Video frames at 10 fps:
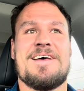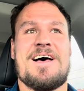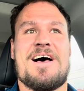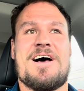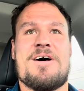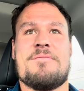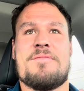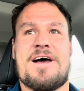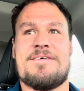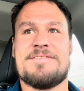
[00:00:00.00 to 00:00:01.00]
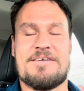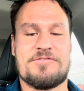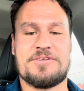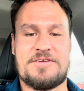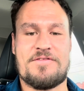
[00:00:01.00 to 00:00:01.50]
I
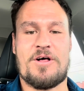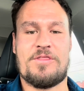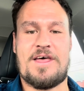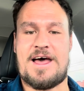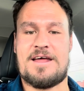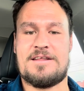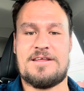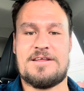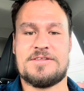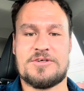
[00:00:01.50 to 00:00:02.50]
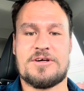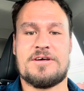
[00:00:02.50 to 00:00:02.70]
definitely felt that. It took